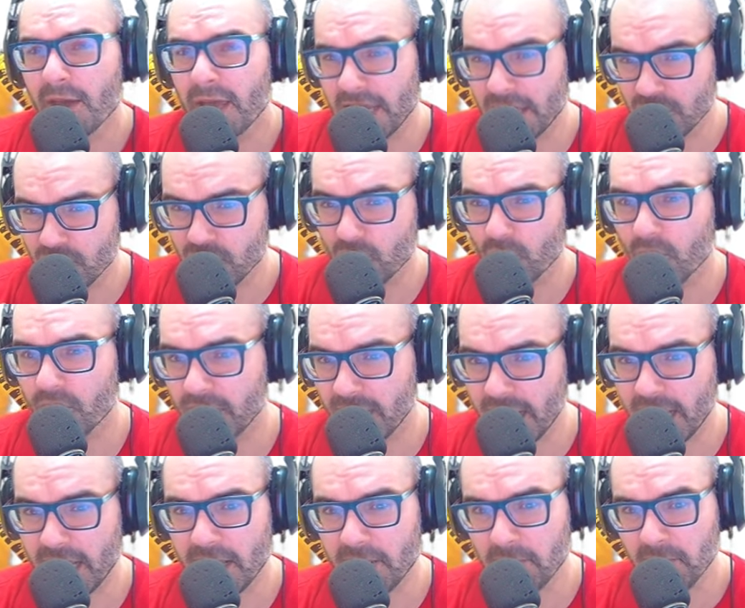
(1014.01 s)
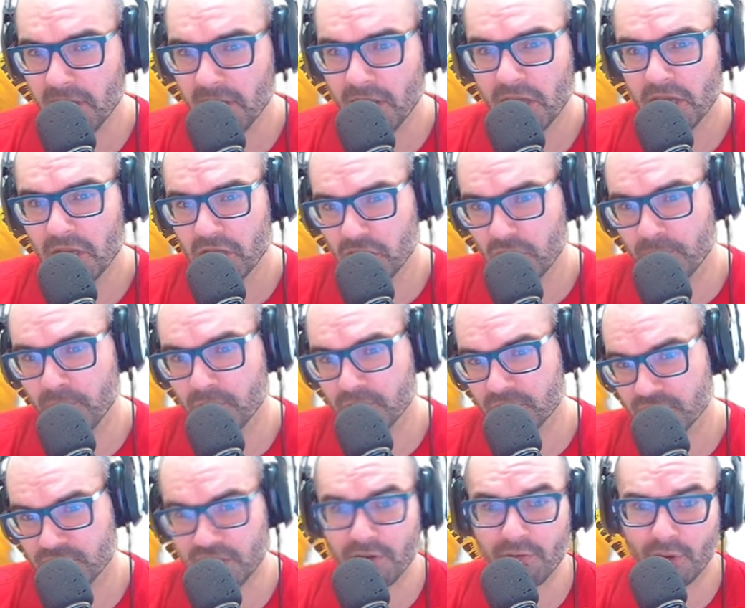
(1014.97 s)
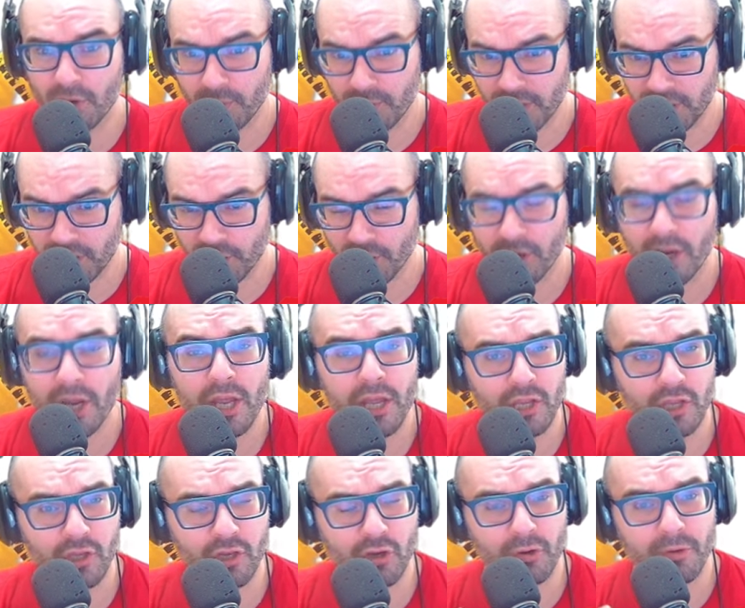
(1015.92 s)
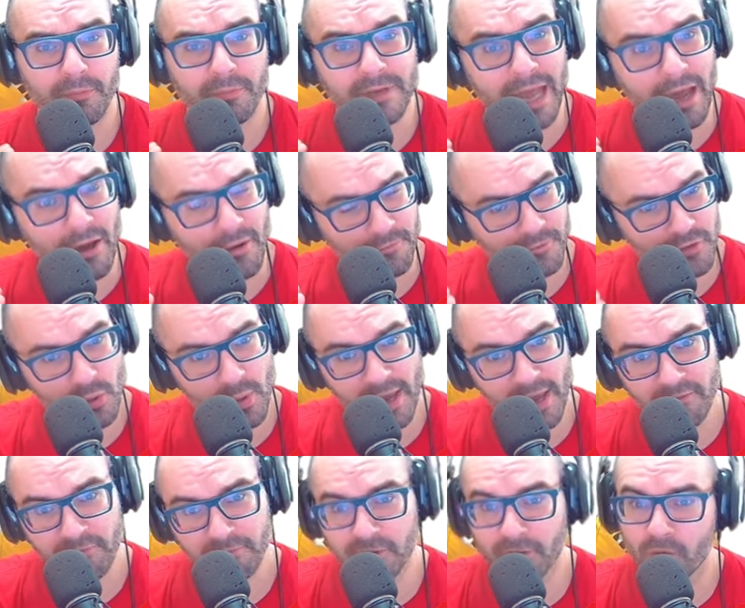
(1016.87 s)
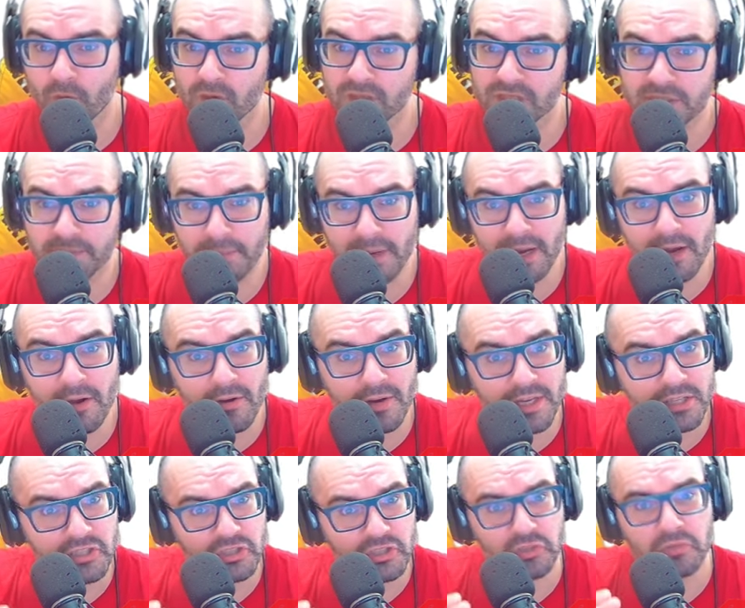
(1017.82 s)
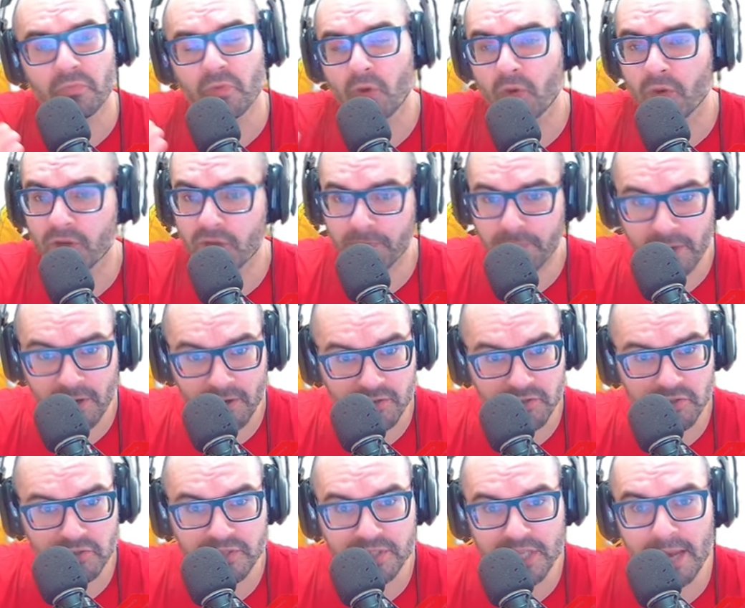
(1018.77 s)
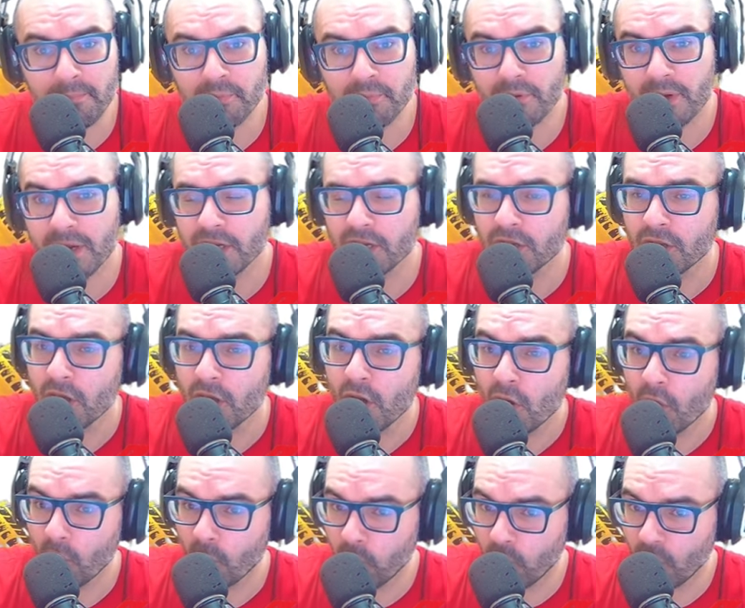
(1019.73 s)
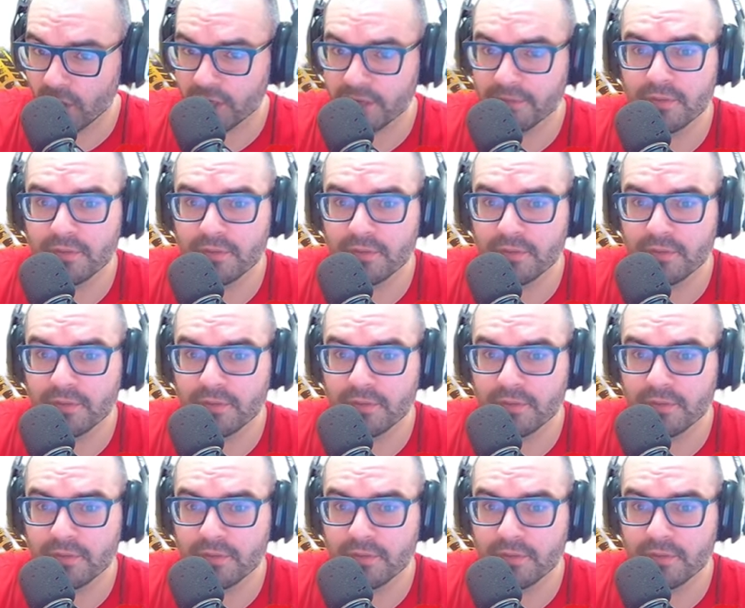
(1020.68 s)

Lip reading: in your name, you put zero here. Now, if you have divorced parents or your parents are separated, one